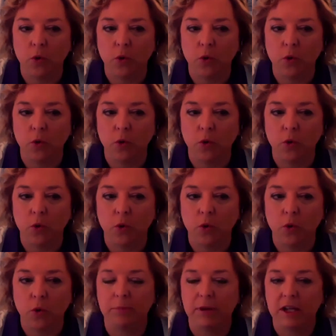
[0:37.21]
so that it can
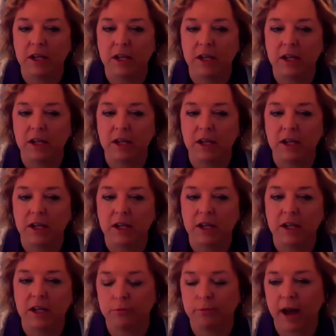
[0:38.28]
be used in the
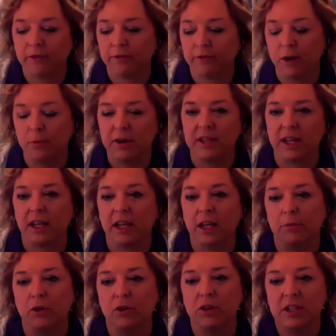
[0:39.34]
future by families and
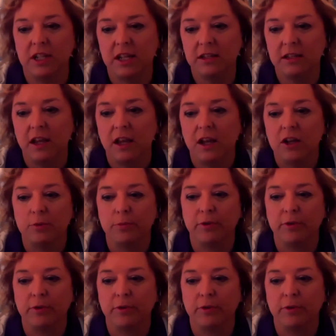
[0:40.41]
communities